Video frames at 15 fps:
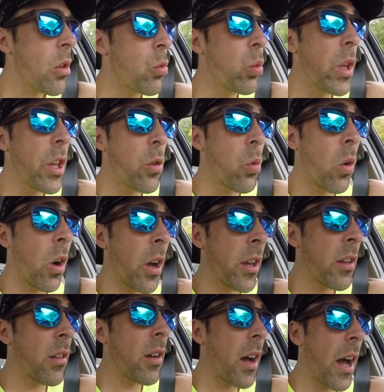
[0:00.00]
Week
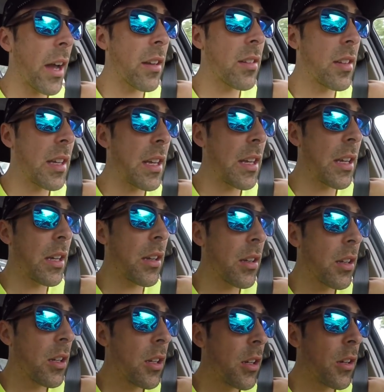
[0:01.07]
1, I did
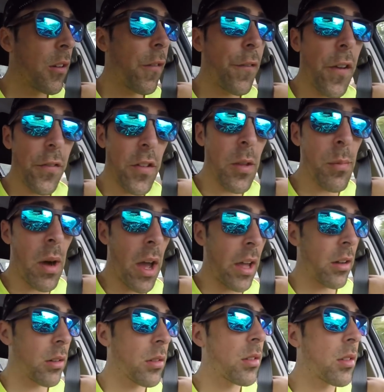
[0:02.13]
50
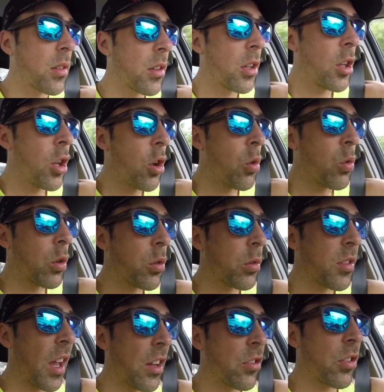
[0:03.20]
miles, which
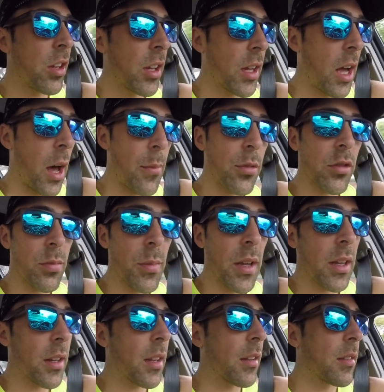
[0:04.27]
was actually an
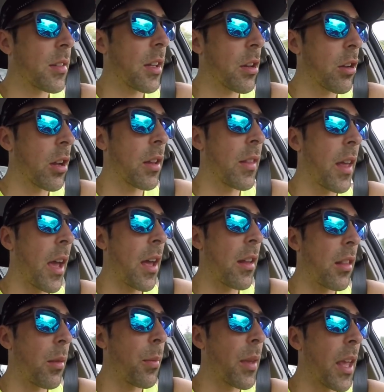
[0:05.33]
accomplishment considering that
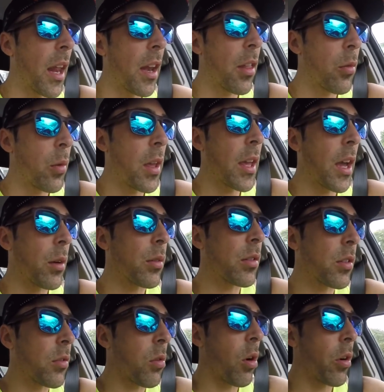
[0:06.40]
at the beginning of the week I
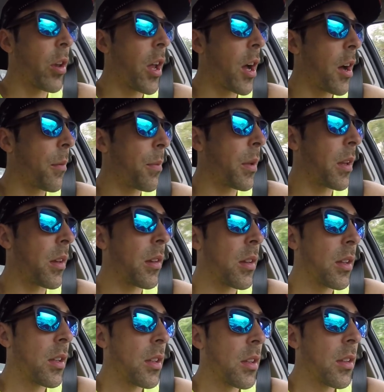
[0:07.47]
was throwing up and
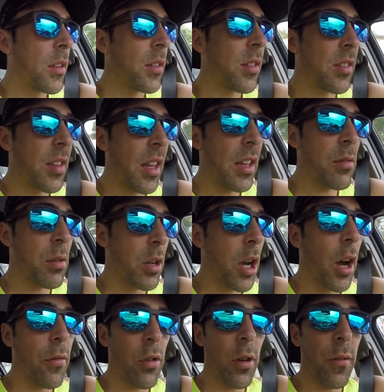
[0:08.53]

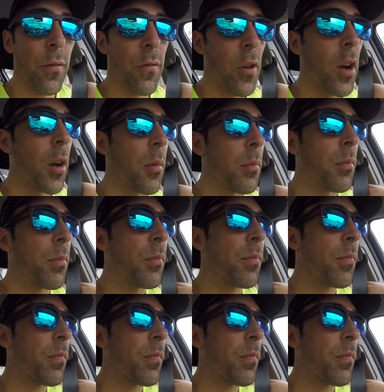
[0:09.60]
recovering from